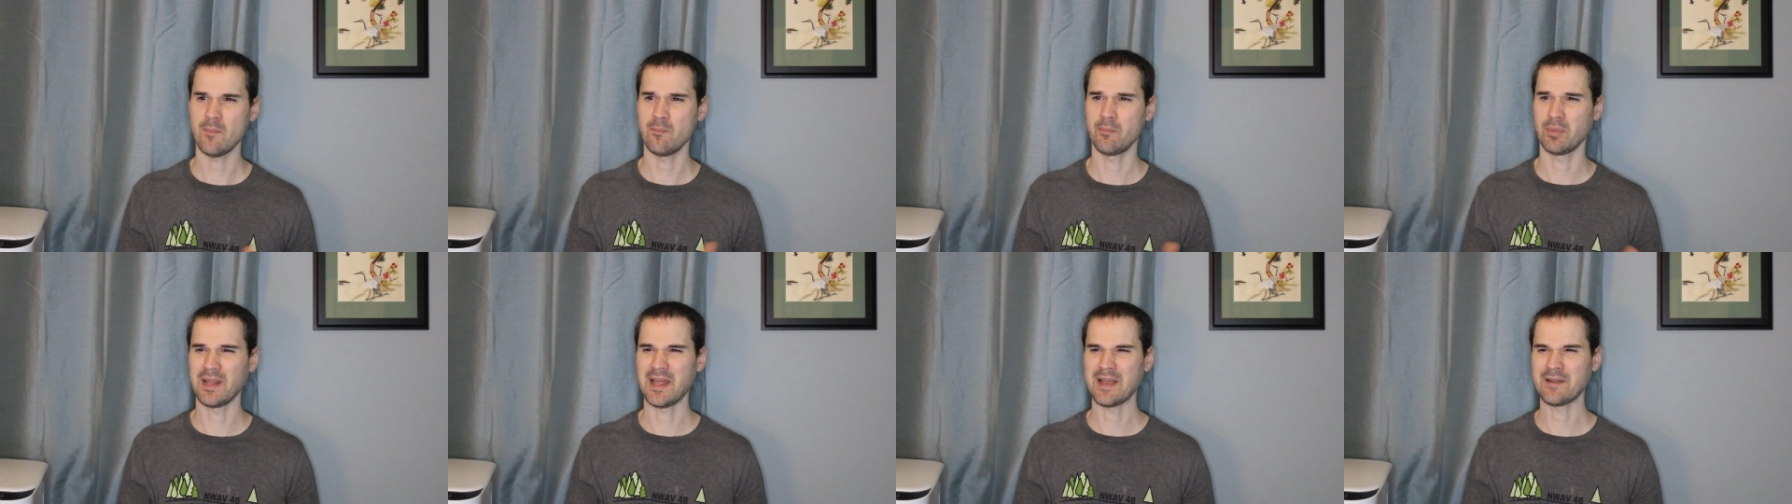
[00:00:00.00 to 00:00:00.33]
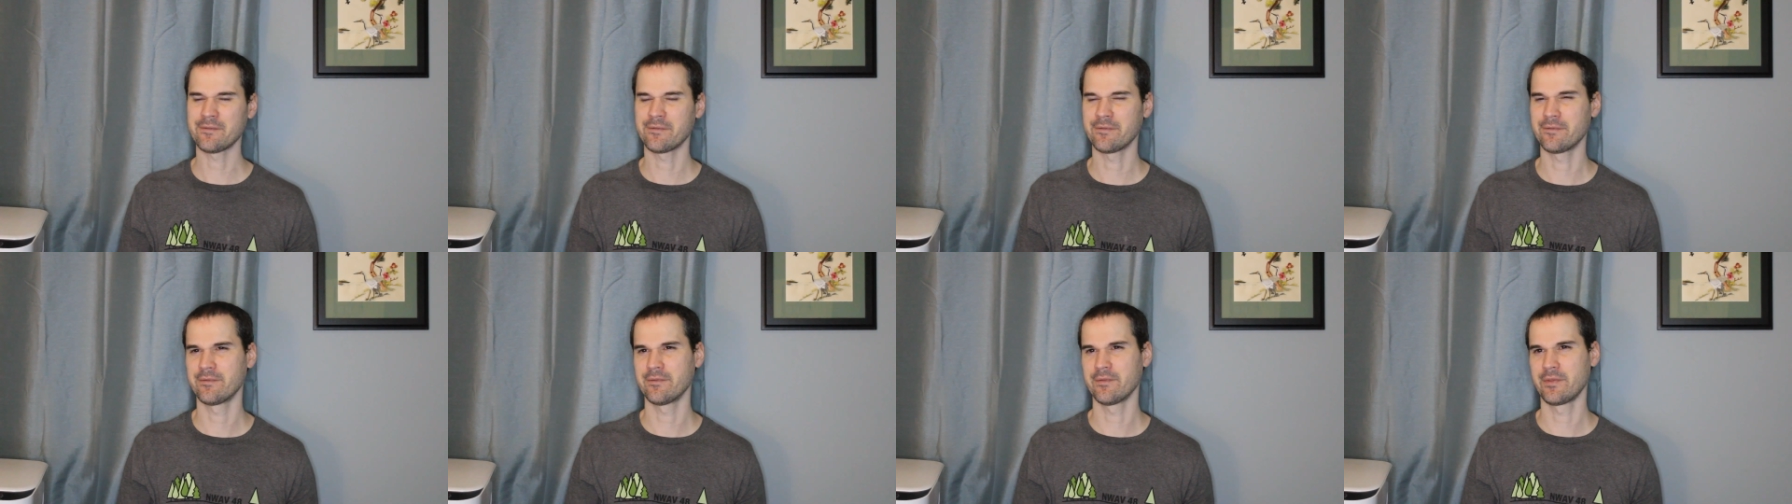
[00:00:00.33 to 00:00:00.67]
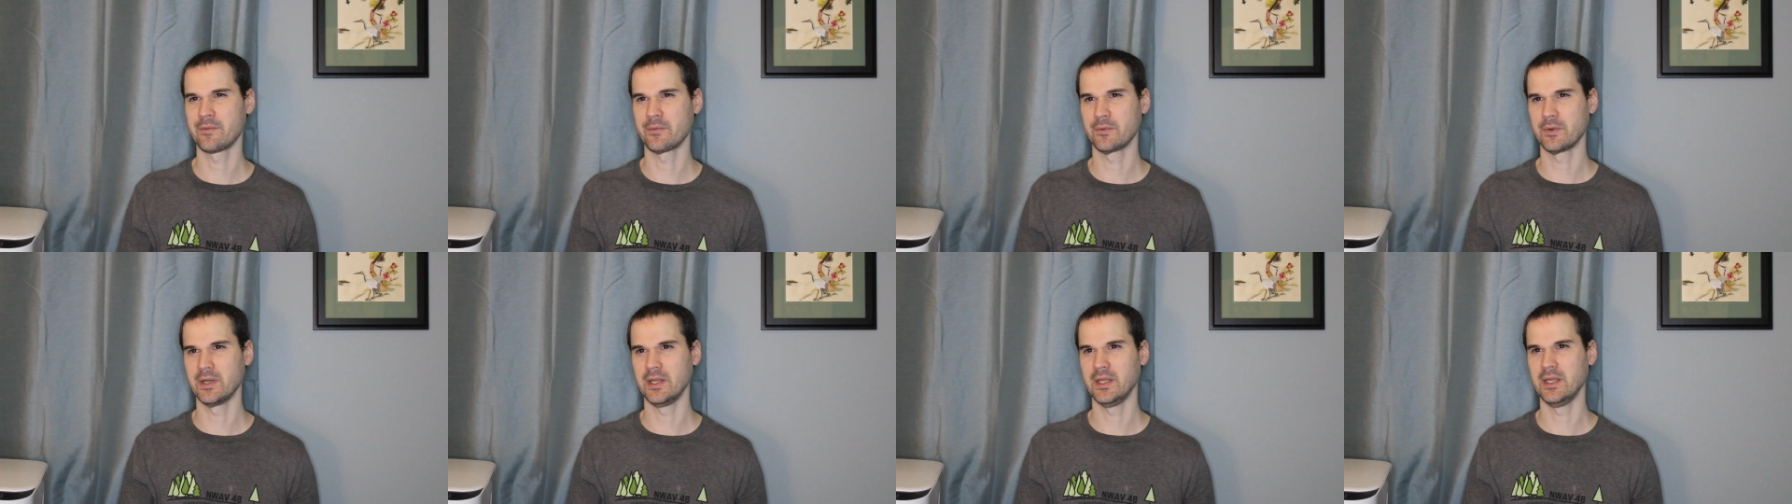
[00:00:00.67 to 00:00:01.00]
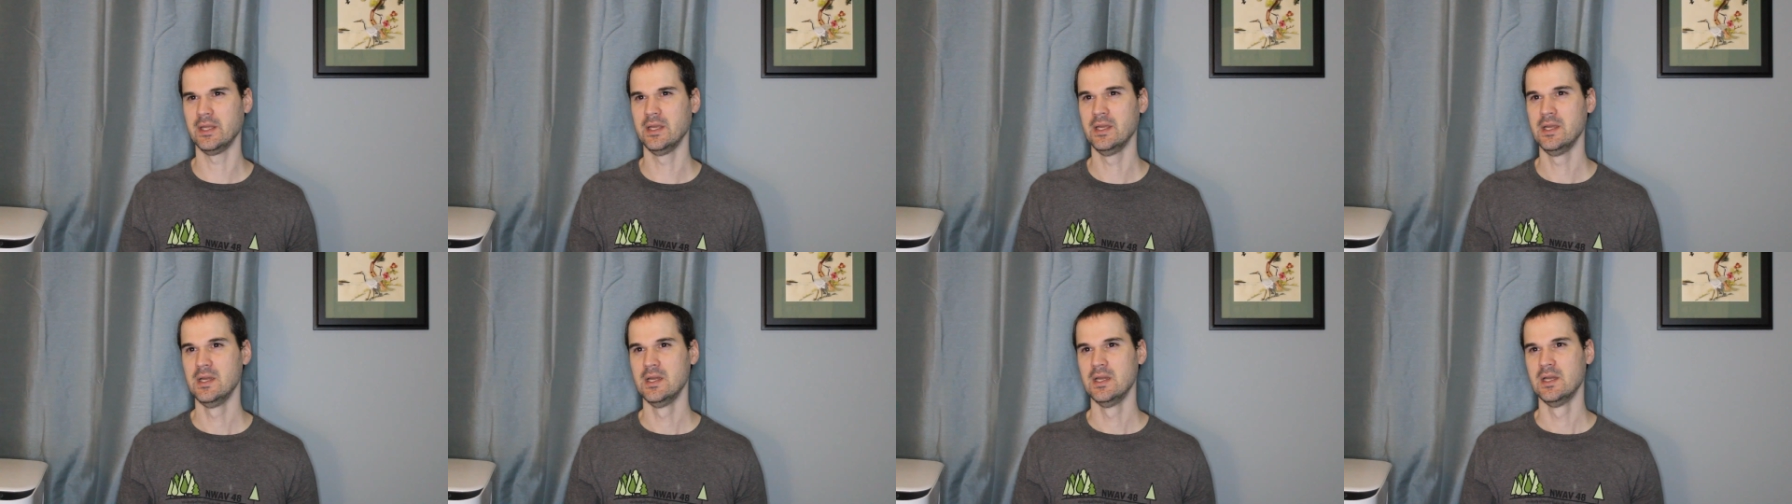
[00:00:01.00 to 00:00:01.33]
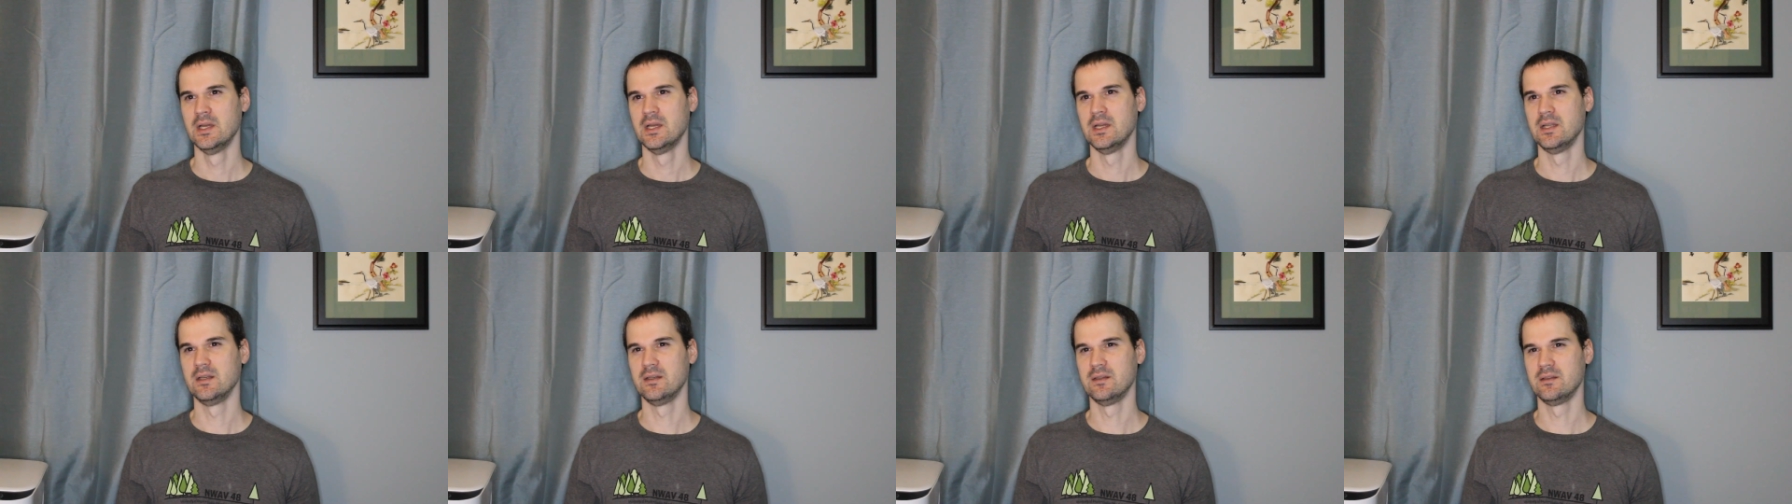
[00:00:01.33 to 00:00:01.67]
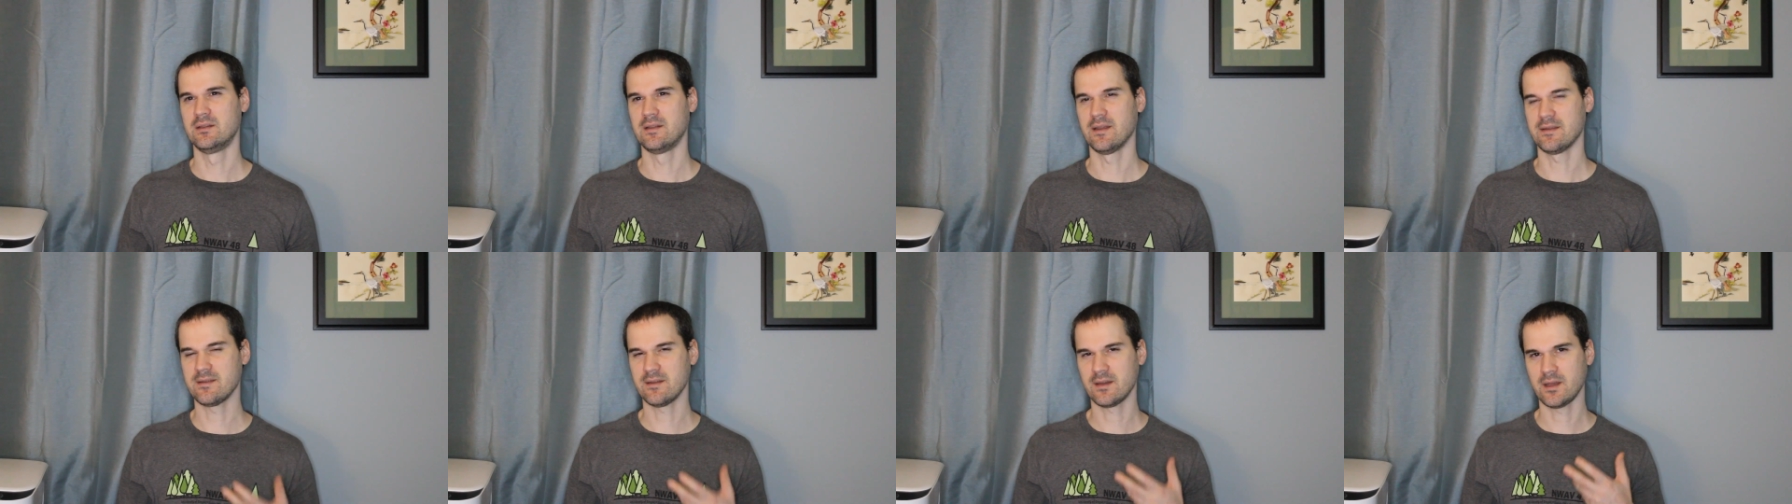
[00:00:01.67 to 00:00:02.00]
Black 3
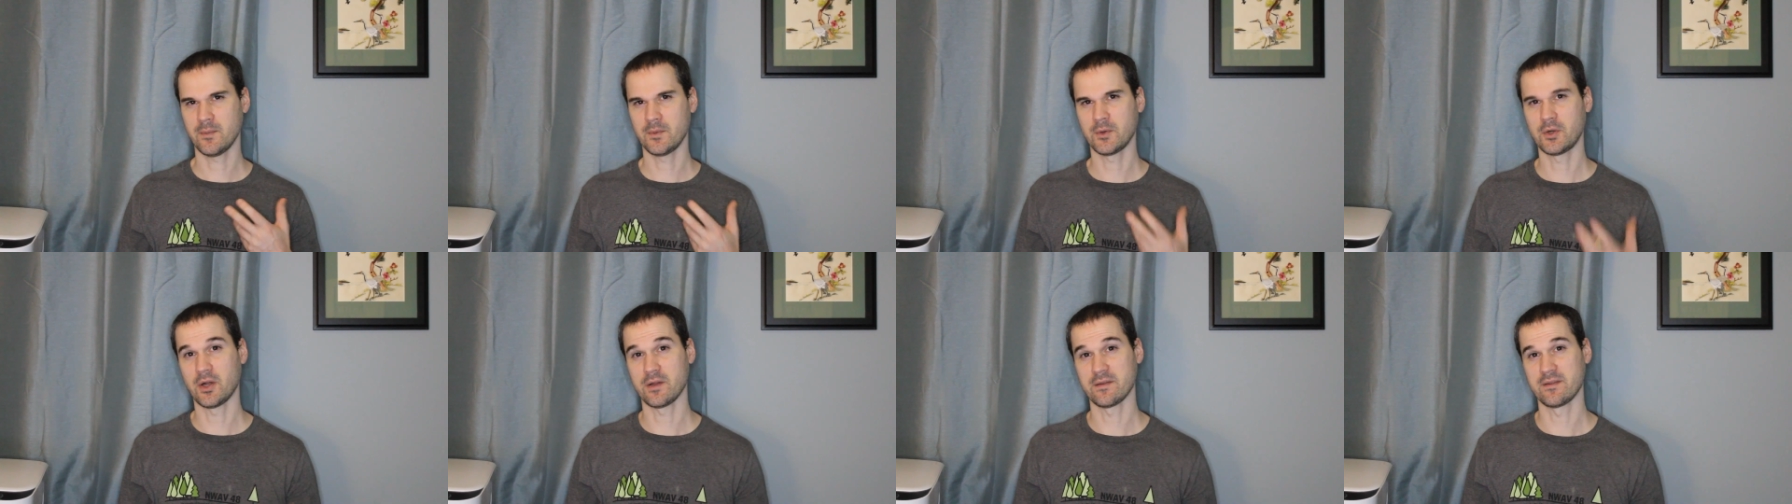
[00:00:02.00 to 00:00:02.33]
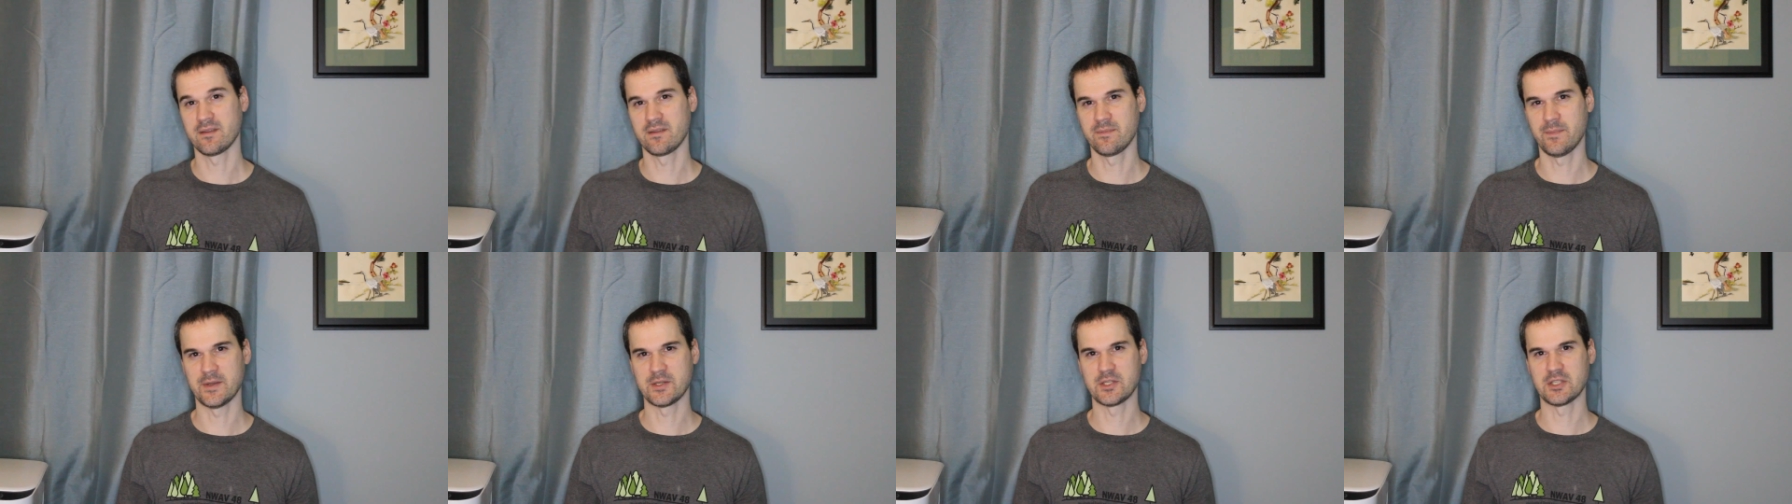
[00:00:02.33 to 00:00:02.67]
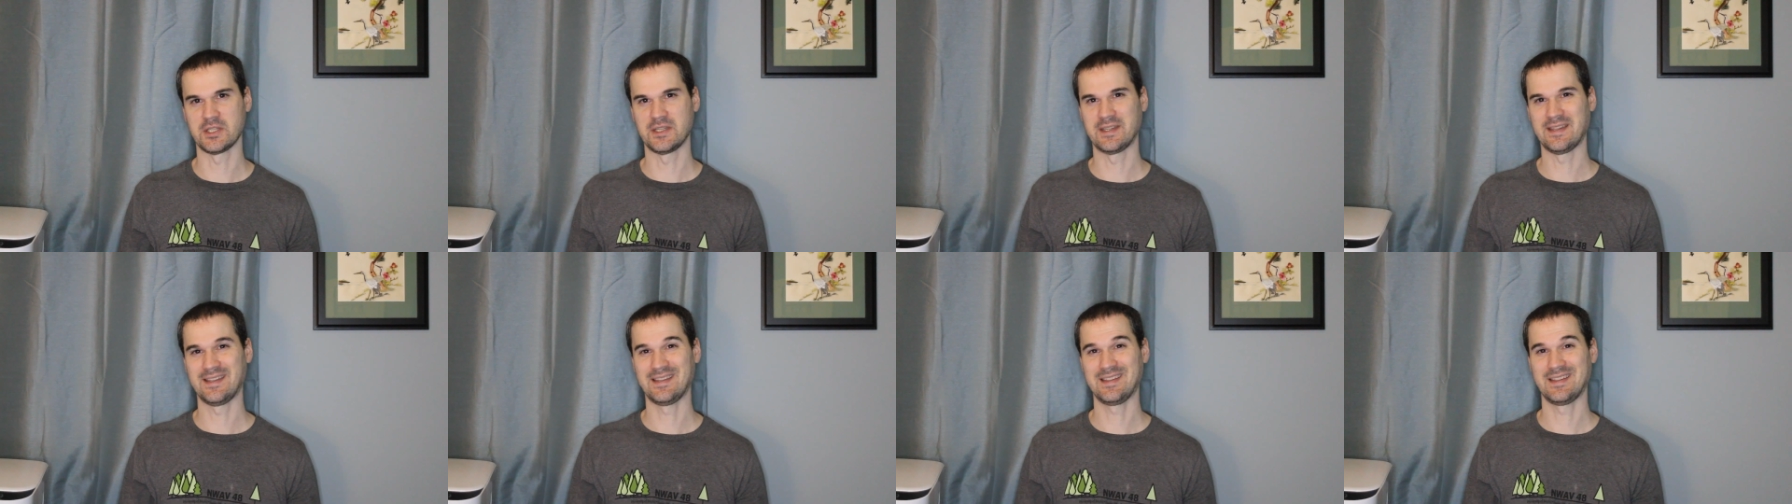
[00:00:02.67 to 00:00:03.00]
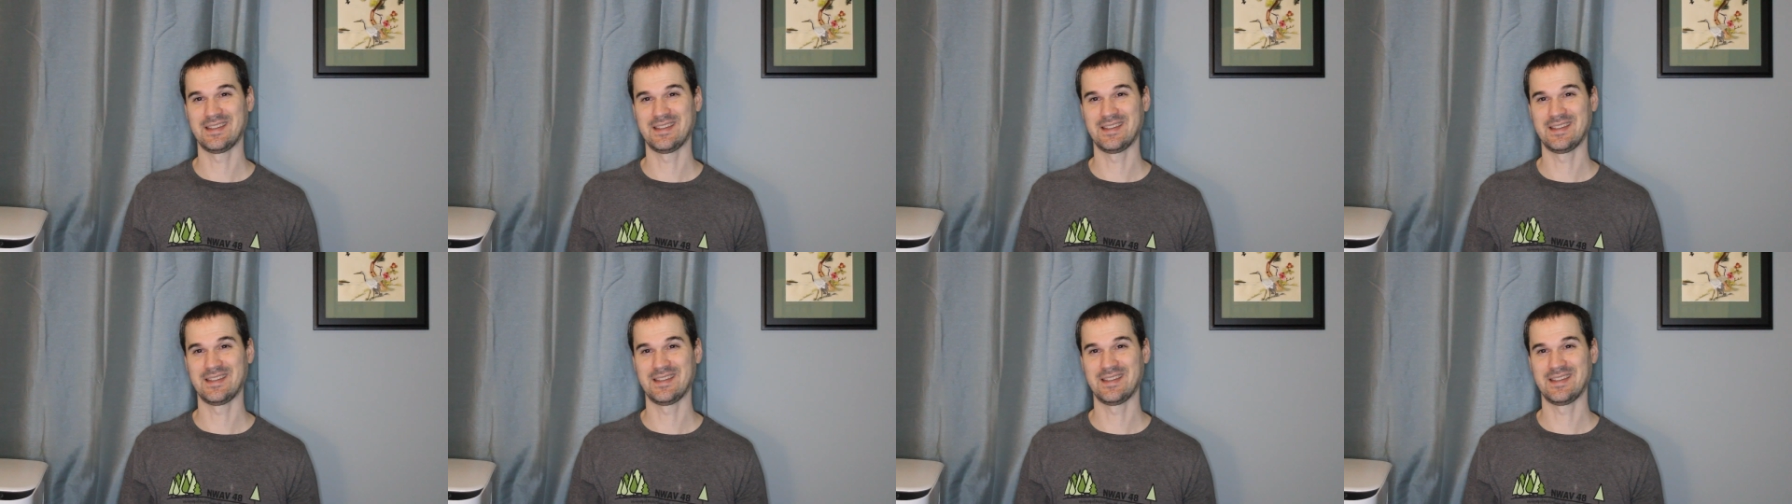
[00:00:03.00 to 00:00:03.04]
doesn't come across especially